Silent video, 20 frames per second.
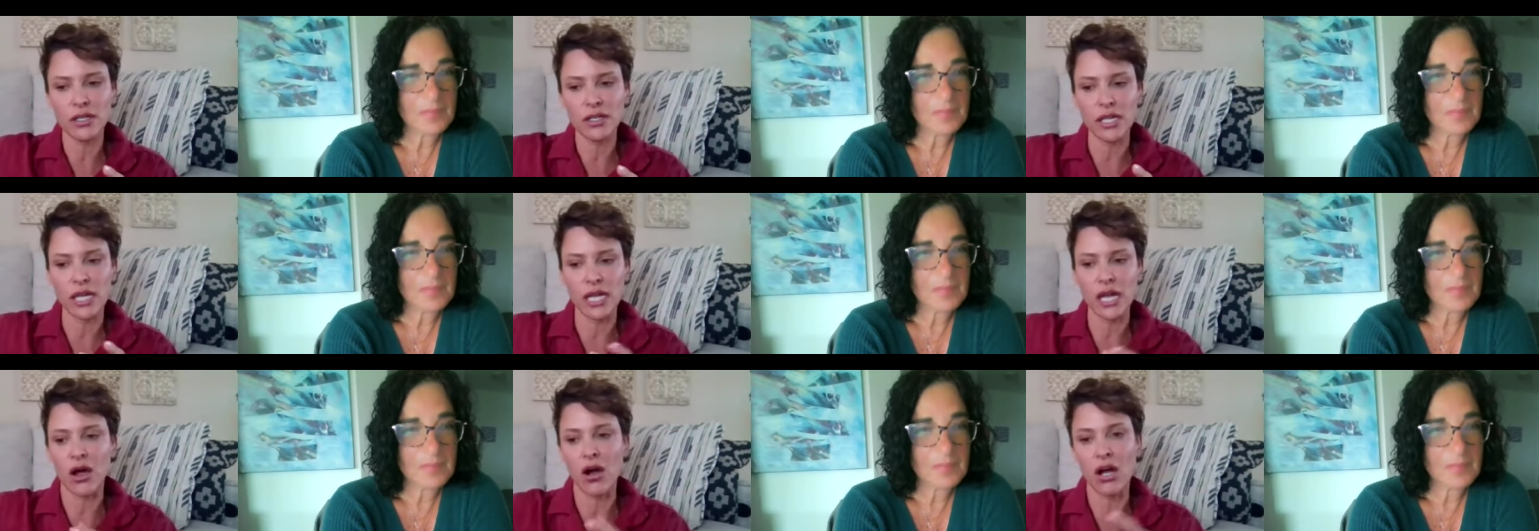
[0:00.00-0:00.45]

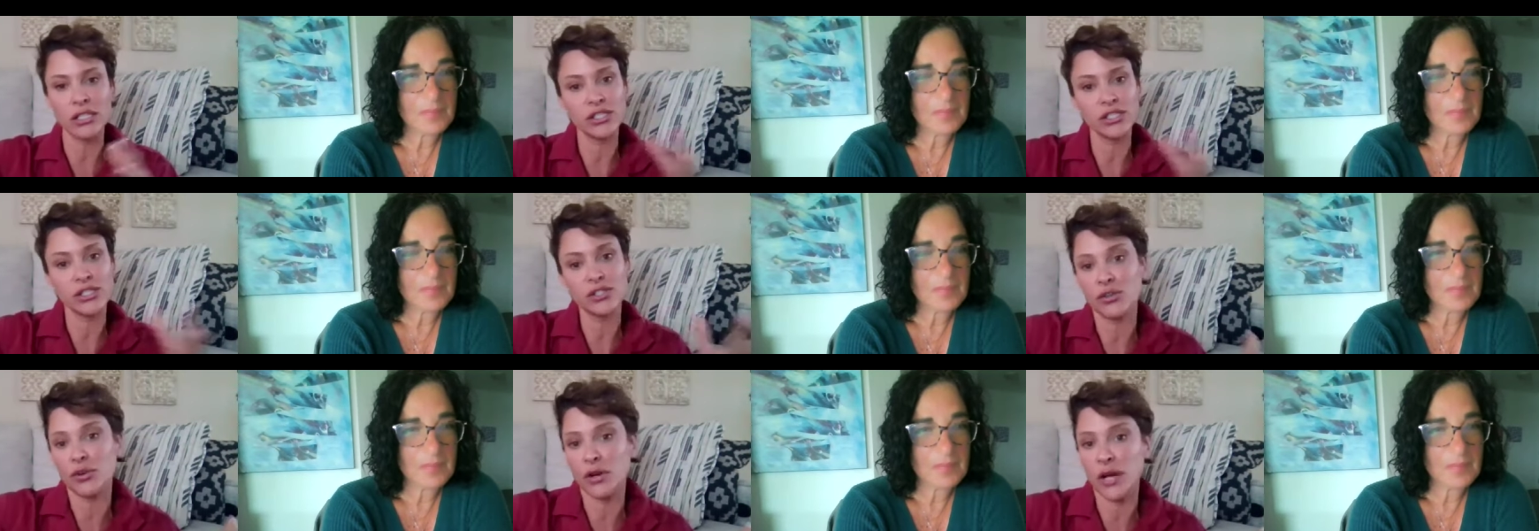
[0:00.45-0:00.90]
Speaker 1: it on
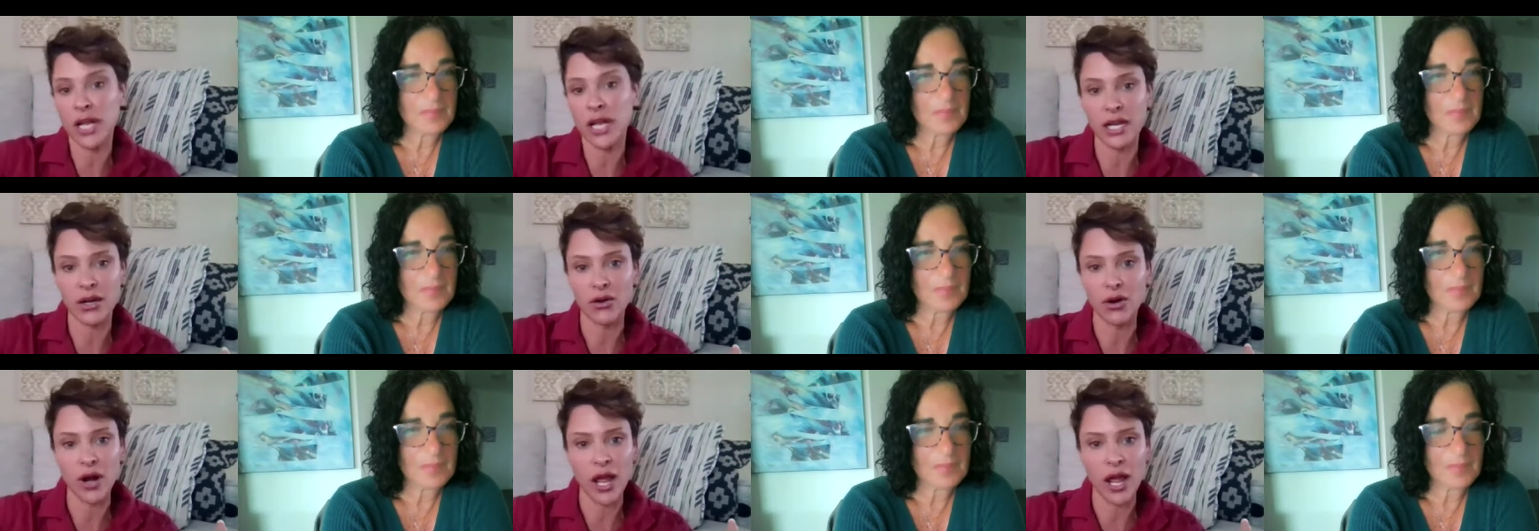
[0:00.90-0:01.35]

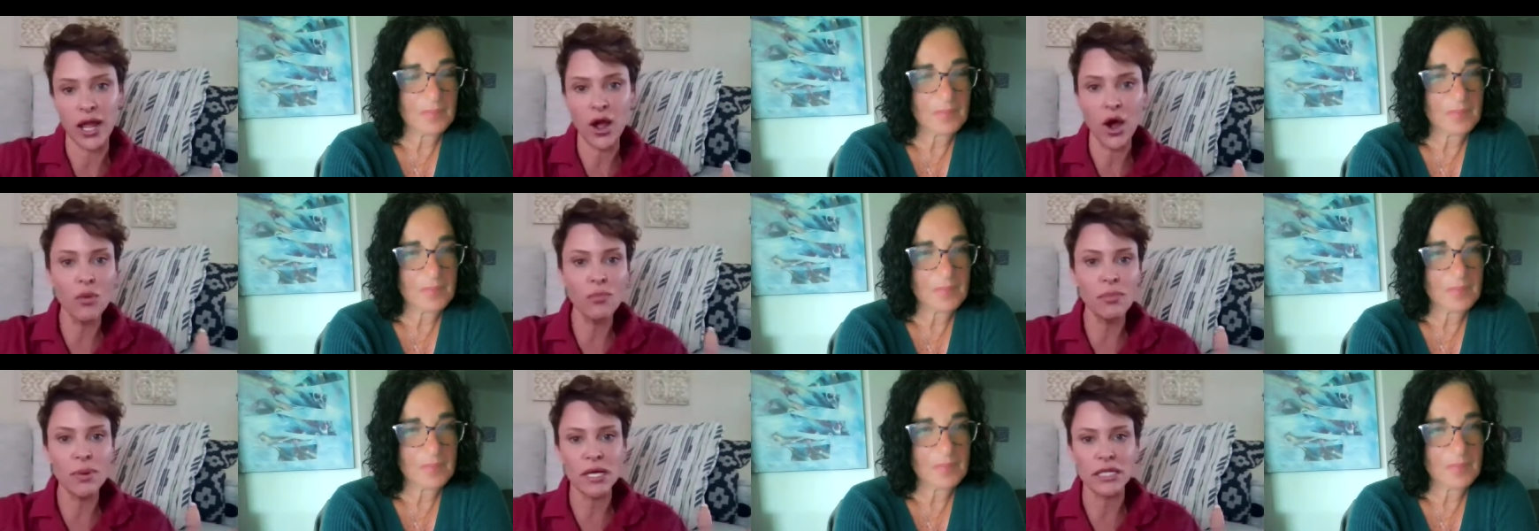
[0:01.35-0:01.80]
screen, or I
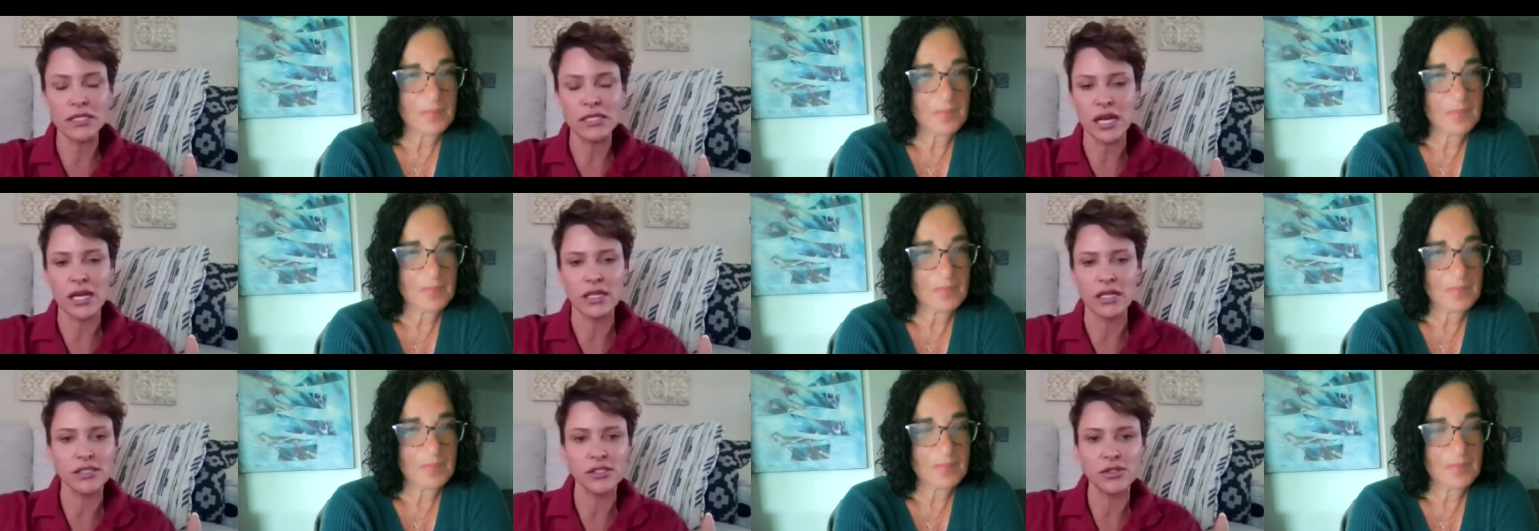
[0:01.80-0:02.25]
hope it
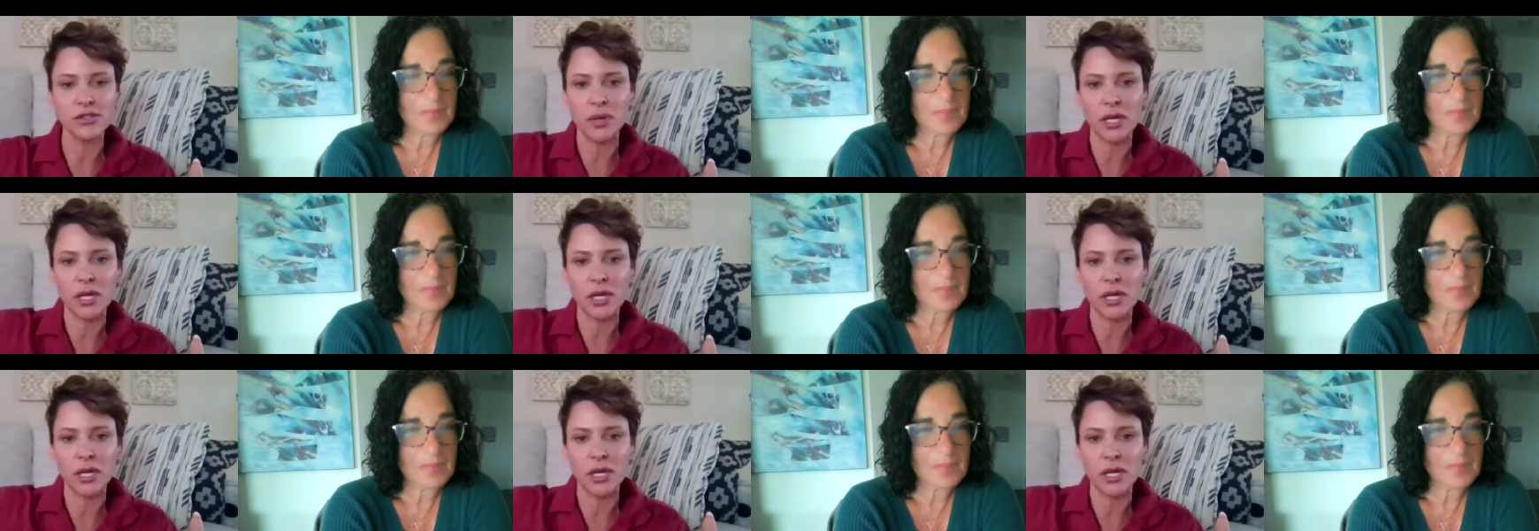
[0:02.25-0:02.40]
does,